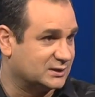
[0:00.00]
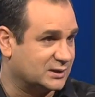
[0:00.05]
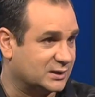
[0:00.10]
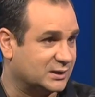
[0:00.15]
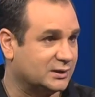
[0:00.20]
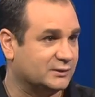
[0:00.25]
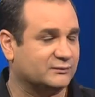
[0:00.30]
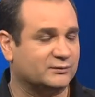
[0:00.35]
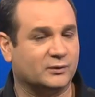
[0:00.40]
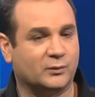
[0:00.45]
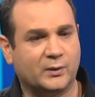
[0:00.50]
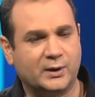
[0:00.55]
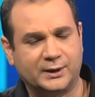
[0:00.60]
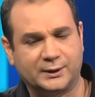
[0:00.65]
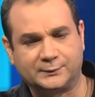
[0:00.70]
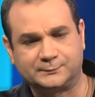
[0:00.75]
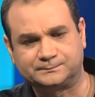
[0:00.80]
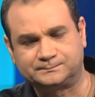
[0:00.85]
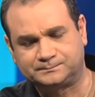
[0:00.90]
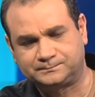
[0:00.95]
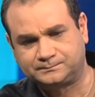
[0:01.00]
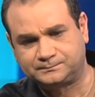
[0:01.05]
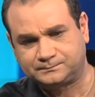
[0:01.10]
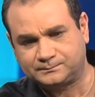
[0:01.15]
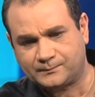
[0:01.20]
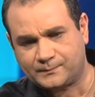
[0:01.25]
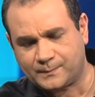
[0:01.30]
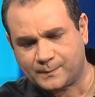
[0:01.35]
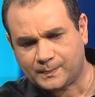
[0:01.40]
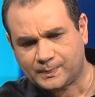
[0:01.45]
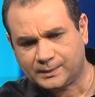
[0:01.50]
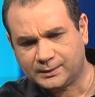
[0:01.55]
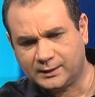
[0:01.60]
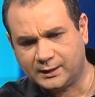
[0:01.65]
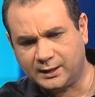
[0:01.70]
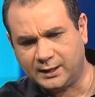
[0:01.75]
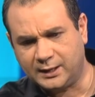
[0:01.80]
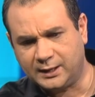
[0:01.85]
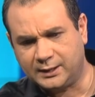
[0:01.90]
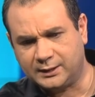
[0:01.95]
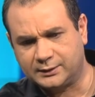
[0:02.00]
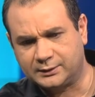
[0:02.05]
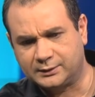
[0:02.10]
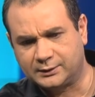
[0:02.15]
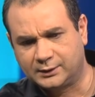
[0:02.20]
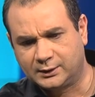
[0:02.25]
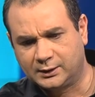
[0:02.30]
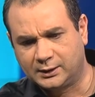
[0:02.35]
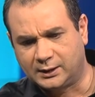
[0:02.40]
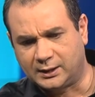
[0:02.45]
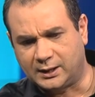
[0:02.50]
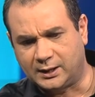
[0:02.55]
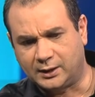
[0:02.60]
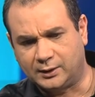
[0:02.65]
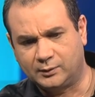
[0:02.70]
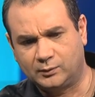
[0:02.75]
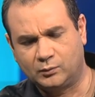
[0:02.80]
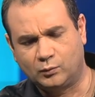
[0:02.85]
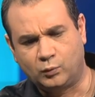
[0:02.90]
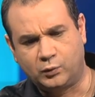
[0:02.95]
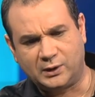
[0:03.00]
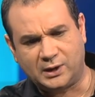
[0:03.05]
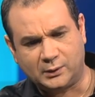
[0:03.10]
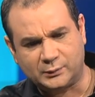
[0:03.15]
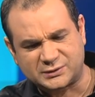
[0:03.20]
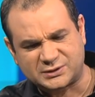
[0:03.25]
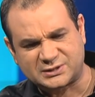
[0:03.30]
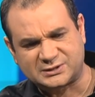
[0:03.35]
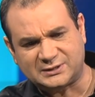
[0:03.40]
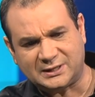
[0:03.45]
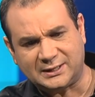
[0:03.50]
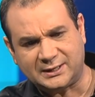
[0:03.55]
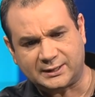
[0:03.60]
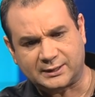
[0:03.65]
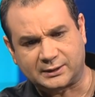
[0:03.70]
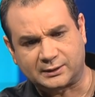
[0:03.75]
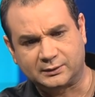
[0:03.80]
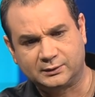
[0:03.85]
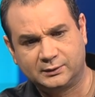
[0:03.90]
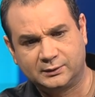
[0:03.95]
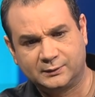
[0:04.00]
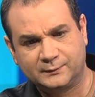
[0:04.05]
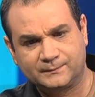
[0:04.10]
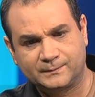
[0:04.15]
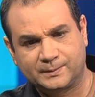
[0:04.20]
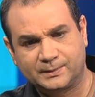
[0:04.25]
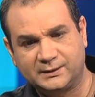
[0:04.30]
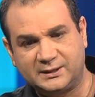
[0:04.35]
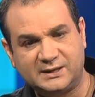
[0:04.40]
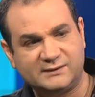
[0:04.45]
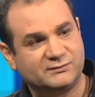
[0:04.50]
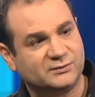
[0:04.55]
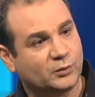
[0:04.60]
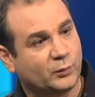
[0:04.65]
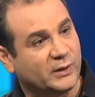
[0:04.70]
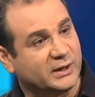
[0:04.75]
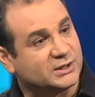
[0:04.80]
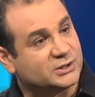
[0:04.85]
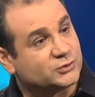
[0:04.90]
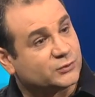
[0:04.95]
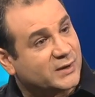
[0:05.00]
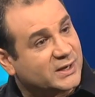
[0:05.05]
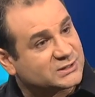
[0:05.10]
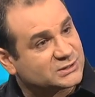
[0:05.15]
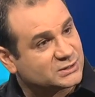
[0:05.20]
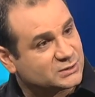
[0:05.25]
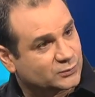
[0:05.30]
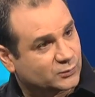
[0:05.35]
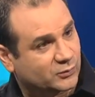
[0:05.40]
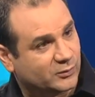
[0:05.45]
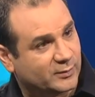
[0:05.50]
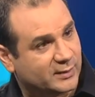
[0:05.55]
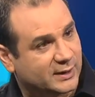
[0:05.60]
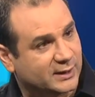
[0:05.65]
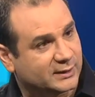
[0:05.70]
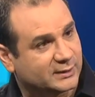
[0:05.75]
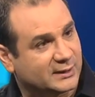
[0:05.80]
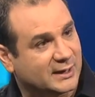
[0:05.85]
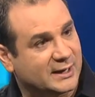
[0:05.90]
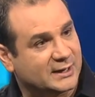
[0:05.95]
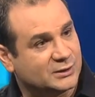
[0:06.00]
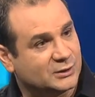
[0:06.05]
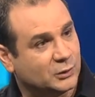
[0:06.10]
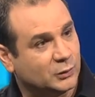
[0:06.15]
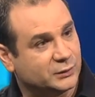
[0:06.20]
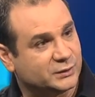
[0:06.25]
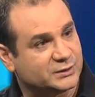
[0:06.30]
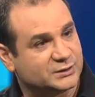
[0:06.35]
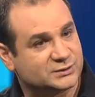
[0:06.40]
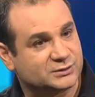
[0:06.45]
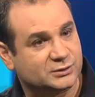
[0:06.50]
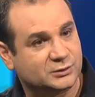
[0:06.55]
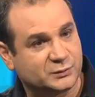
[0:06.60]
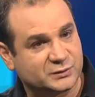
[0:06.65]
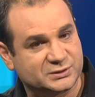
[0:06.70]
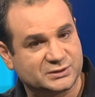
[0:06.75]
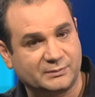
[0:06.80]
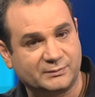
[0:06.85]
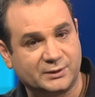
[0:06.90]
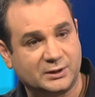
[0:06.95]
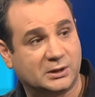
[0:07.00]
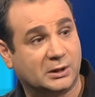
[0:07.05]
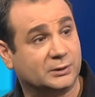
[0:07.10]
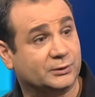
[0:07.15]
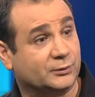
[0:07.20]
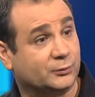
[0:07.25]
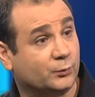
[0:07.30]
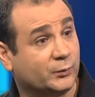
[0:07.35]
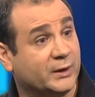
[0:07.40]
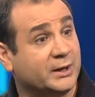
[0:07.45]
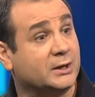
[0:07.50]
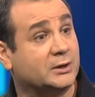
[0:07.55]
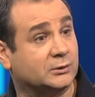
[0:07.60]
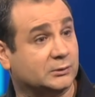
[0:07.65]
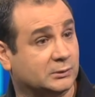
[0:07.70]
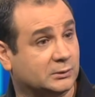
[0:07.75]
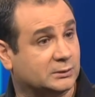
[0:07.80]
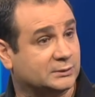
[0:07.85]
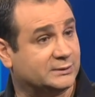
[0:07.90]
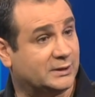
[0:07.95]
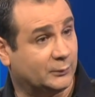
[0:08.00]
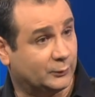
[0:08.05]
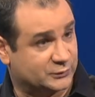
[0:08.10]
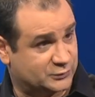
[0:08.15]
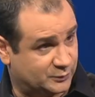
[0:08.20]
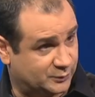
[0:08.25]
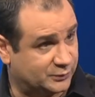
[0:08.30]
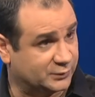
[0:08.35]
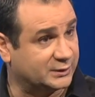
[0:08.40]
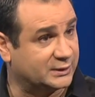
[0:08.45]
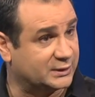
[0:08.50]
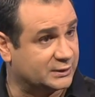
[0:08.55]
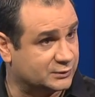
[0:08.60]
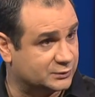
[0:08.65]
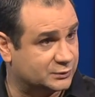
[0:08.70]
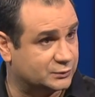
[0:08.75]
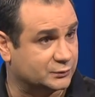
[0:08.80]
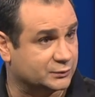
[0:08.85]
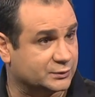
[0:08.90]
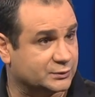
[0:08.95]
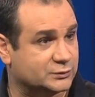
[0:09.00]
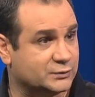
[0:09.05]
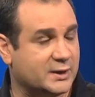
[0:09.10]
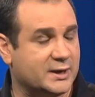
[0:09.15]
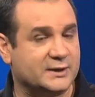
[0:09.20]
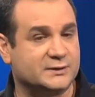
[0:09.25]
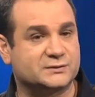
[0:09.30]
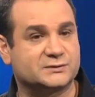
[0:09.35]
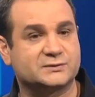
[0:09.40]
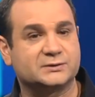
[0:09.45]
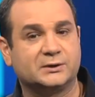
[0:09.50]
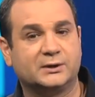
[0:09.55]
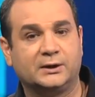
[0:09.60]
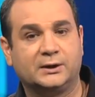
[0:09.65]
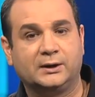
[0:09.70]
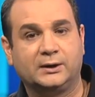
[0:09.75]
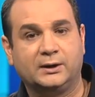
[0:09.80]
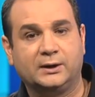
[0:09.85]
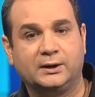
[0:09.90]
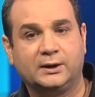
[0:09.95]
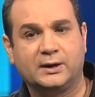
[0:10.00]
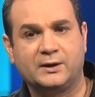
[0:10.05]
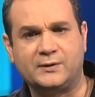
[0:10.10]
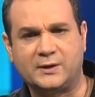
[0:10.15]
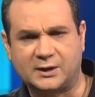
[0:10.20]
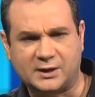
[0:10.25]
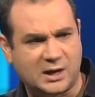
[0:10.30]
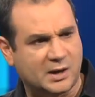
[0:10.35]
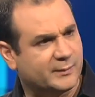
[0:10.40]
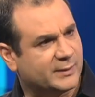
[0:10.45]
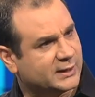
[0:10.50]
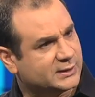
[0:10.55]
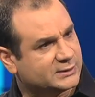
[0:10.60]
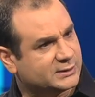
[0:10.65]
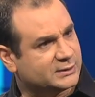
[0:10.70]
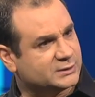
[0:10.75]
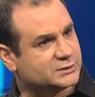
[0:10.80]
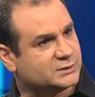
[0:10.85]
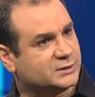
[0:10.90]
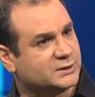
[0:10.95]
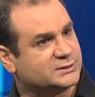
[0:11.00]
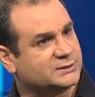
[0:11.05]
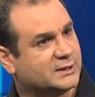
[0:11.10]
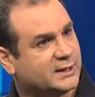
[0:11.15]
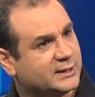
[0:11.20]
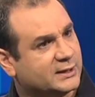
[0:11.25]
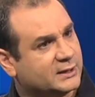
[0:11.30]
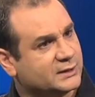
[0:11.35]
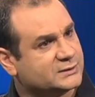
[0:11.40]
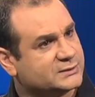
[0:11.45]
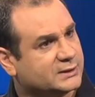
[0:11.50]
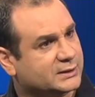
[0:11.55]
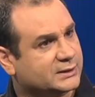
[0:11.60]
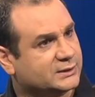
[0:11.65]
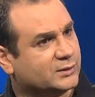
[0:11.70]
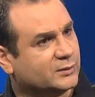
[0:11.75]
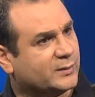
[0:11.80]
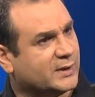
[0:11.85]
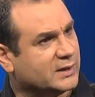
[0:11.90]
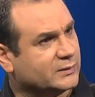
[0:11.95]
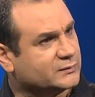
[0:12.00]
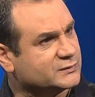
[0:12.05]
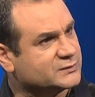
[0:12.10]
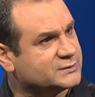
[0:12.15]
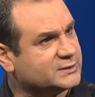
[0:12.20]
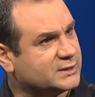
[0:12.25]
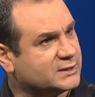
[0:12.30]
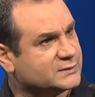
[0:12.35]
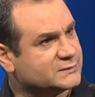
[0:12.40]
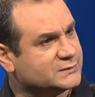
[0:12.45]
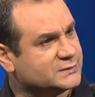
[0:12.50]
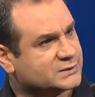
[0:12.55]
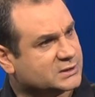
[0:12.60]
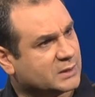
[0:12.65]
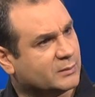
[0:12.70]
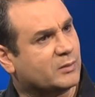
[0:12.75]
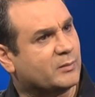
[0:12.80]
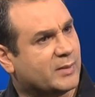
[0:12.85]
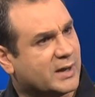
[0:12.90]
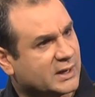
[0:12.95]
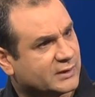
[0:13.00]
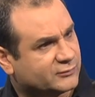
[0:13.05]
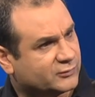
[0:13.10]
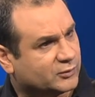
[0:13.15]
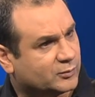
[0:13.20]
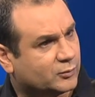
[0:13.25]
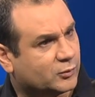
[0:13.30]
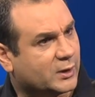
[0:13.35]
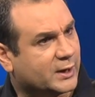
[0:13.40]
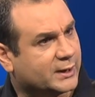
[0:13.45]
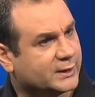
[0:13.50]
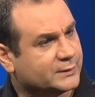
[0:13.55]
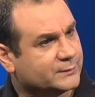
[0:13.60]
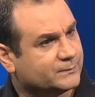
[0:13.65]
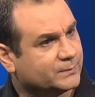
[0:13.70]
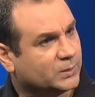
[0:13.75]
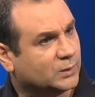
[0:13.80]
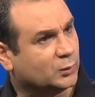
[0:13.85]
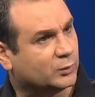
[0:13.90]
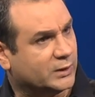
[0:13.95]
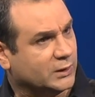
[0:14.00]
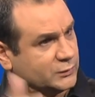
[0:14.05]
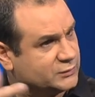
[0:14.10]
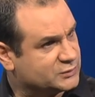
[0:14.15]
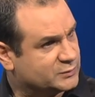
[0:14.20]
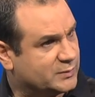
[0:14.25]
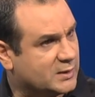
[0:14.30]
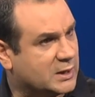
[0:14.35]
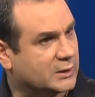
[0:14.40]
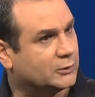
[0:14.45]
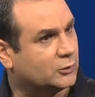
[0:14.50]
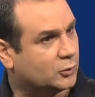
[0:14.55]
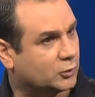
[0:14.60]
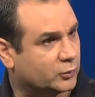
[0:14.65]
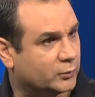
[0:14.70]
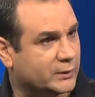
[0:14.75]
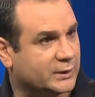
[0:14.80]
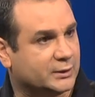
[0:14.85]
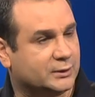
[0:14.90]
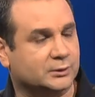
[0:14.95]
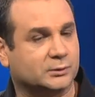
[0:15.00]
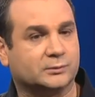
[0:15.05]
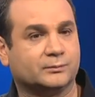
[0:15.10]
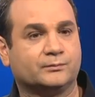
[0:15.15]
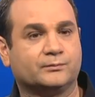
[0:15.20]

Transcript: uh, of the wedding. And uh, when I was studying, even the way dresses were made, I noticed there was something called a wrinkle that was put into the dress. And that caught my attention. I said, hang on a second, the Bible says he's coming back for a bride without spot or wrinkle.